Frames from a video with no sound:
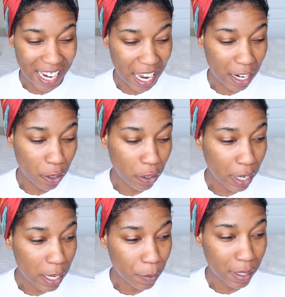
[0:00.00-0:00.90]
I know you
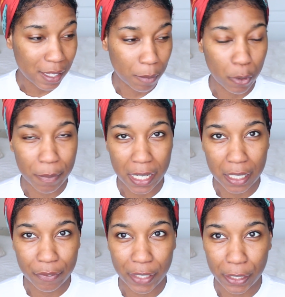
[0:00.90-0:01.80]
guys want to see more
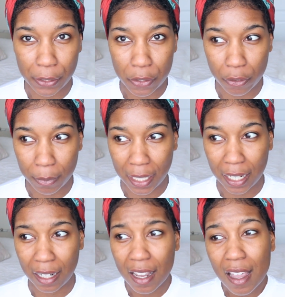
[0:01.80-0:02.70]
makeup videos from me,
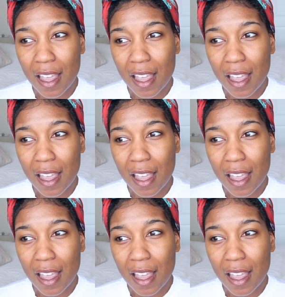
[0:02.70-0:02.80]
and